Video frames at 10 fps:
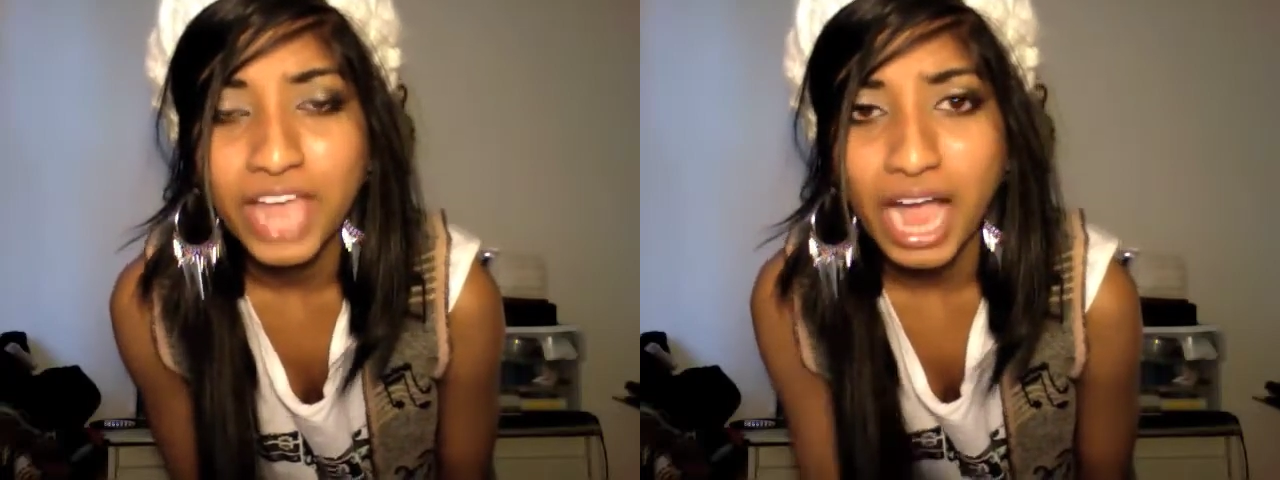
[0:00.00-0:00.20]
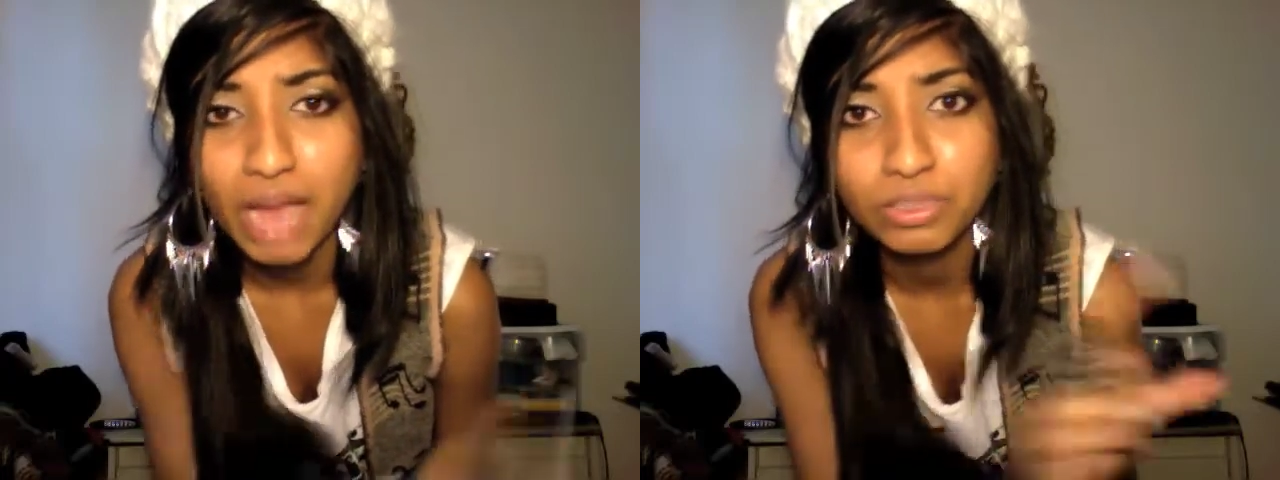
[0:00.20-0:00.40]

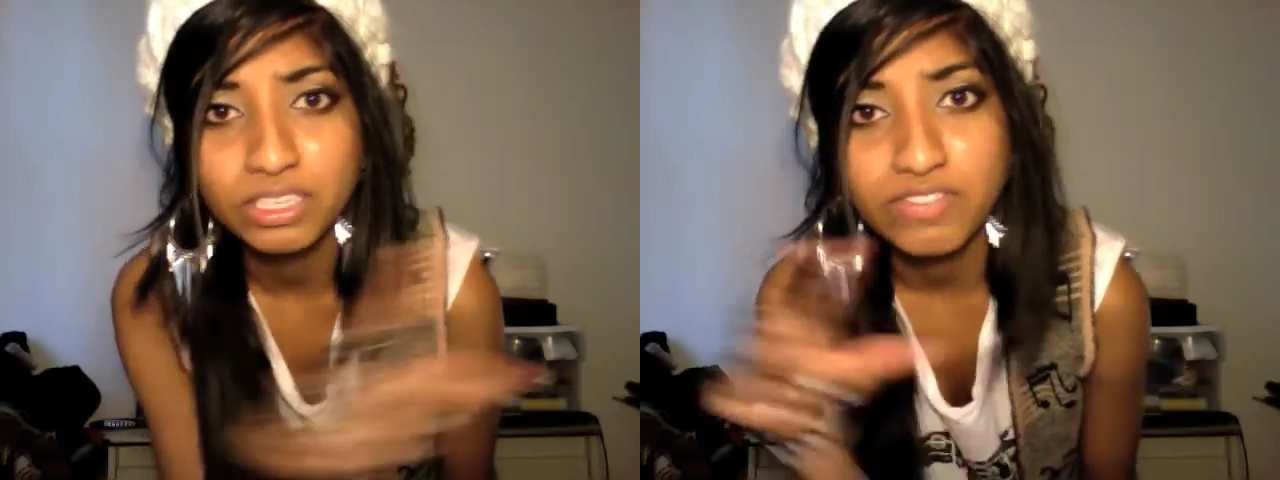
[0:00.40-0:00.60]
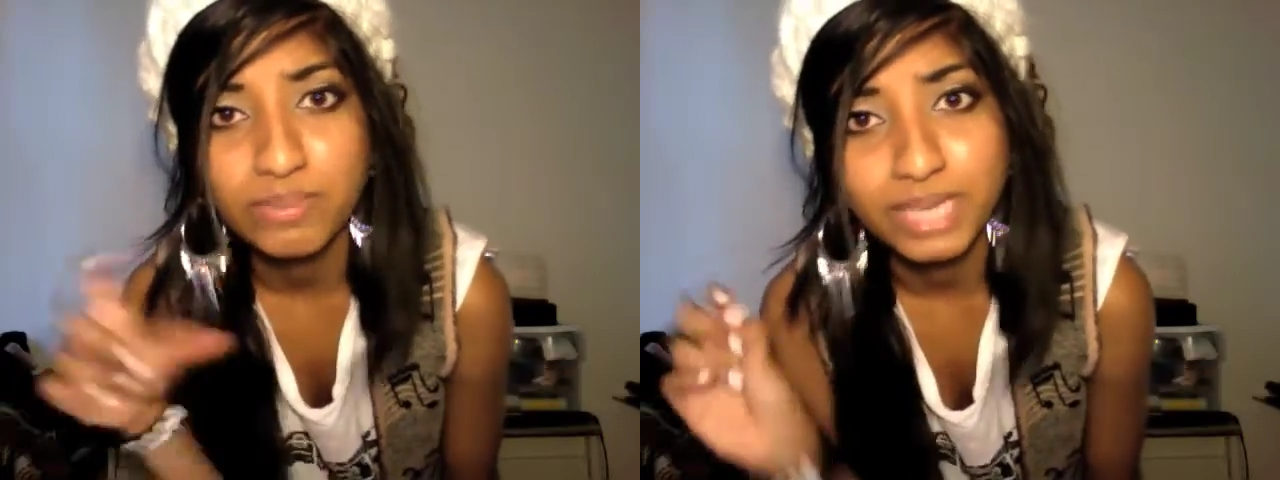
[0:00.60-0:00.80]
I will
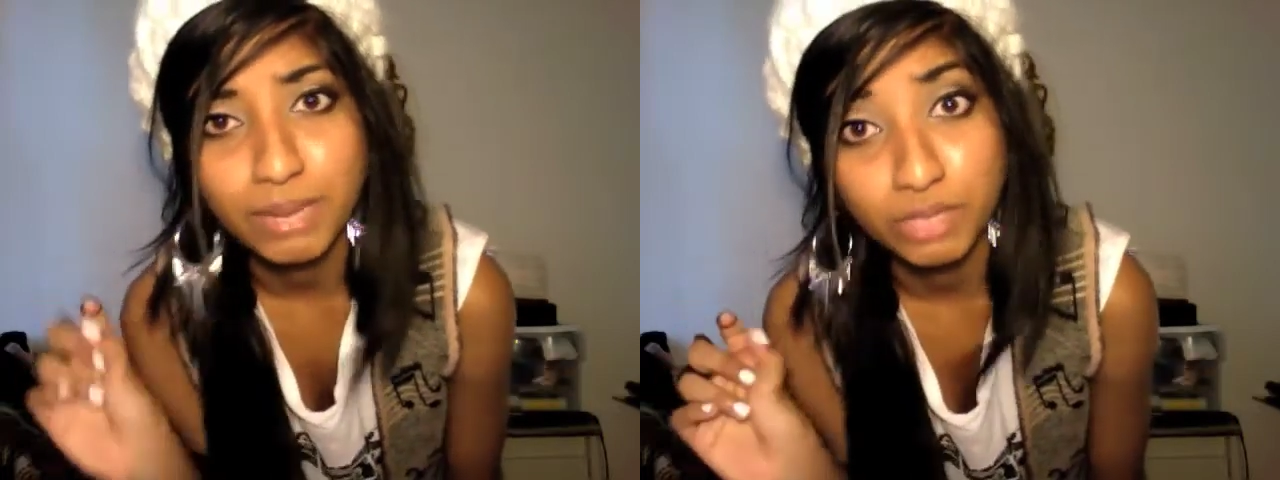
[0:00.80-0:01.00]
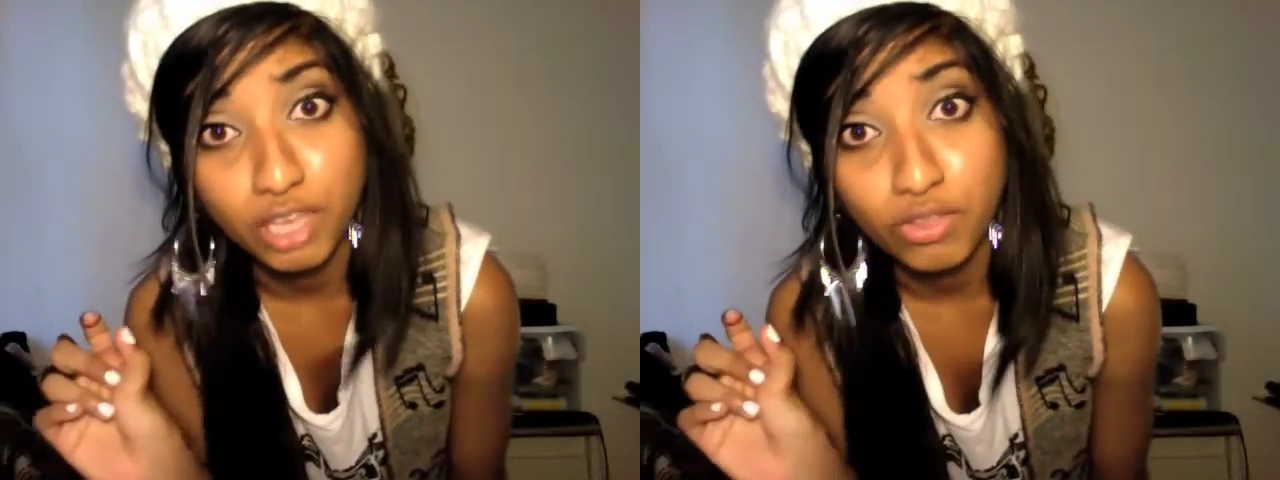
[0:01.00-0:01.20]
leave them down
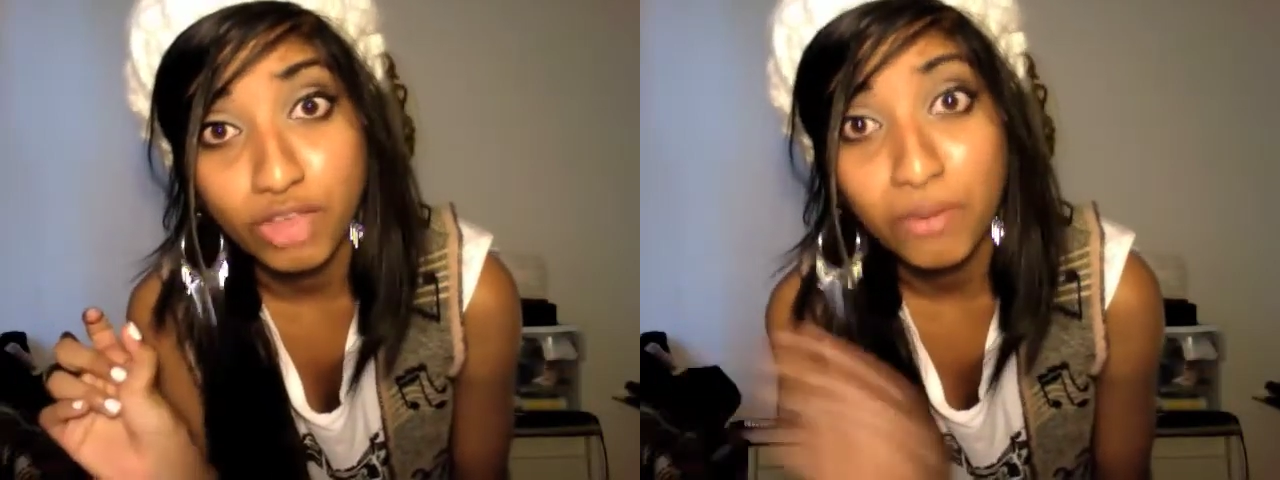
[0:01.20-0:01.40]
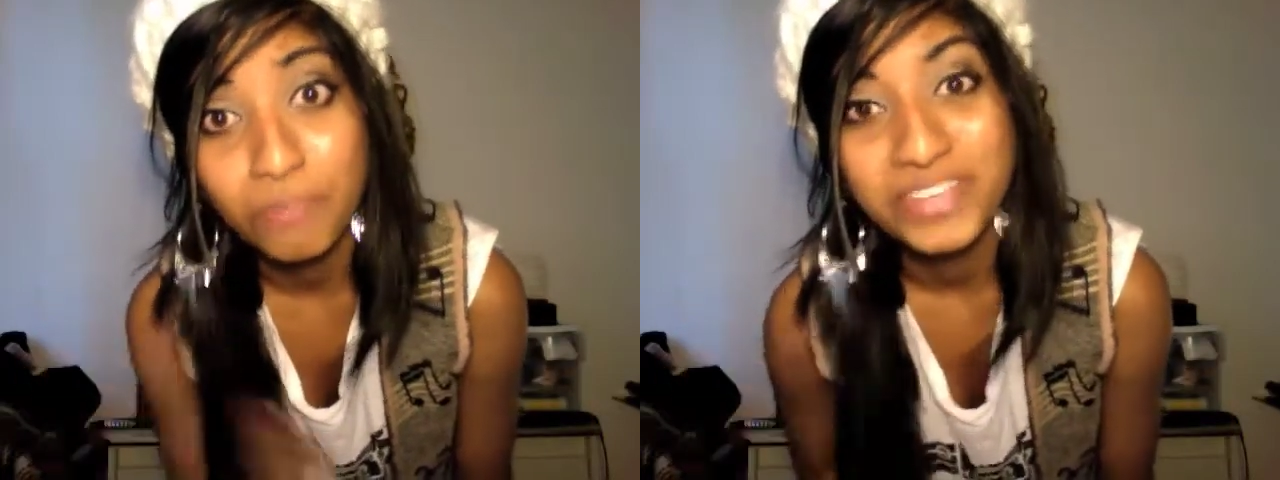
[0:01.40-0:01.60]
below
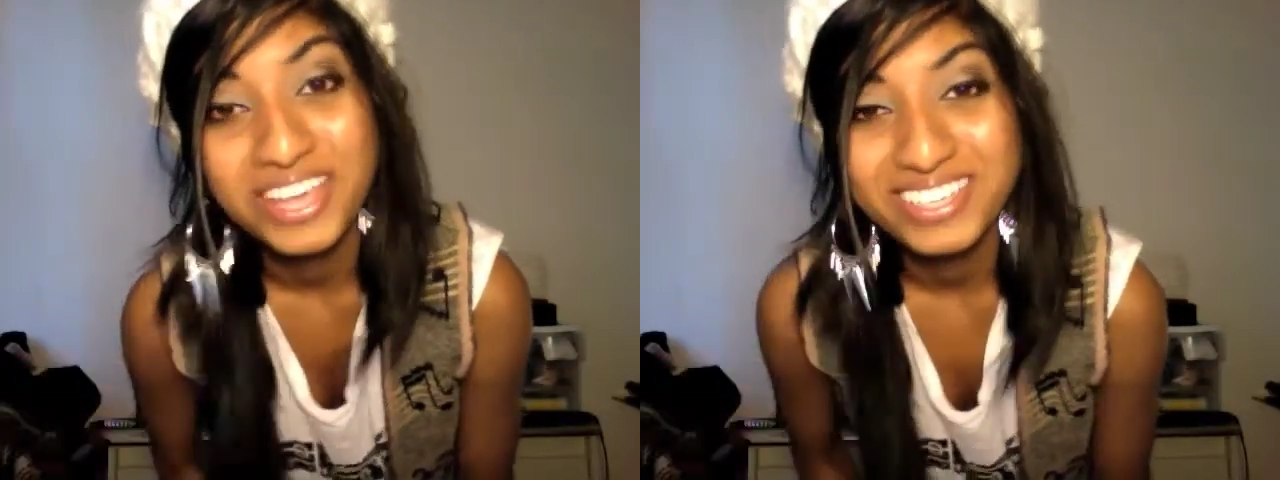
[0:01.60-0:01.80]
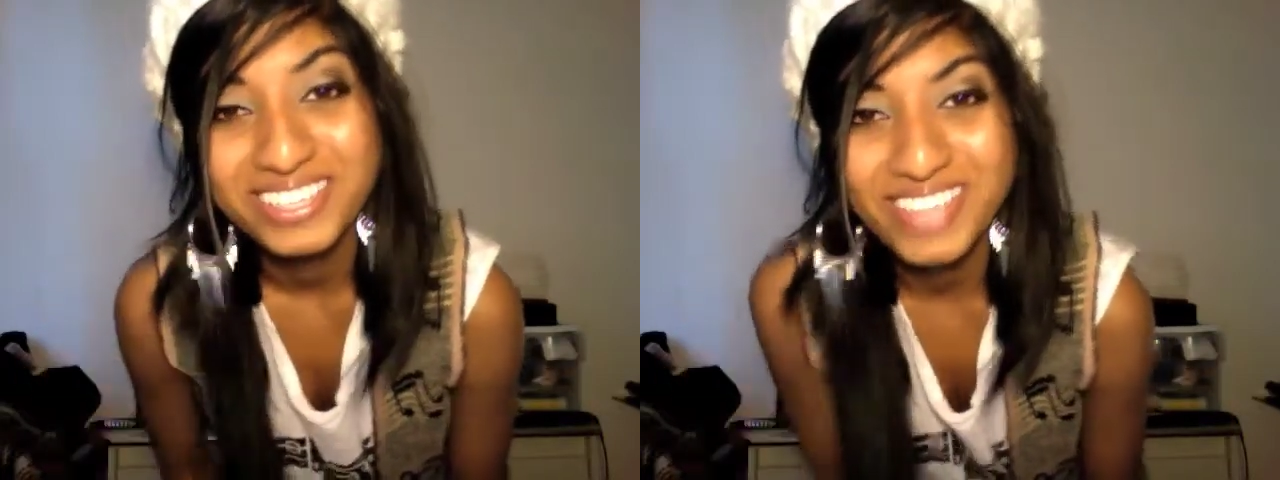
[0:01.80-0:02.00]
though.
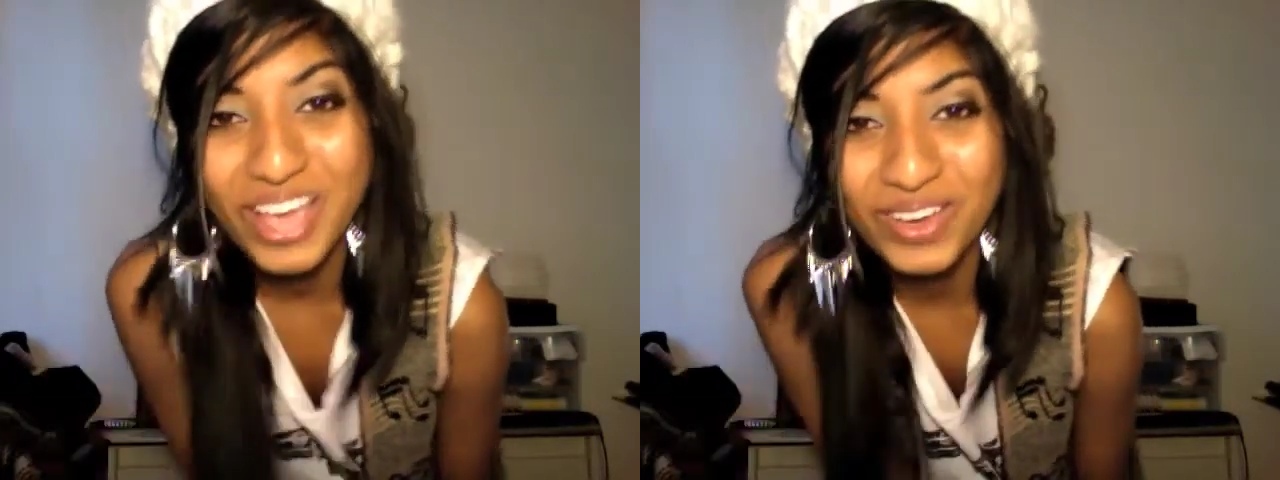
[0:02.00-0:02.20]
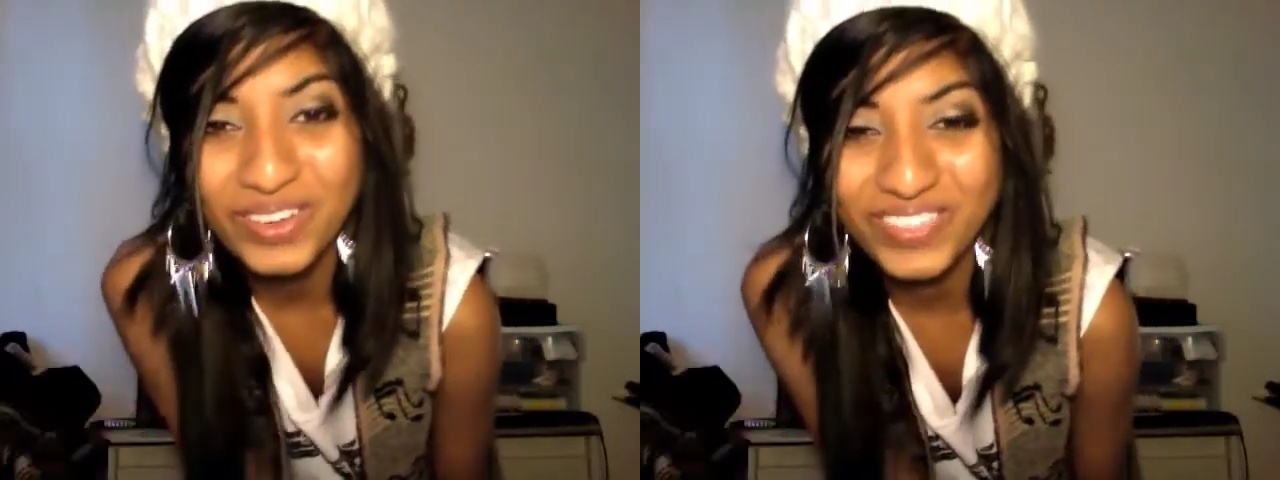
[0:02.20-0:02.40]
So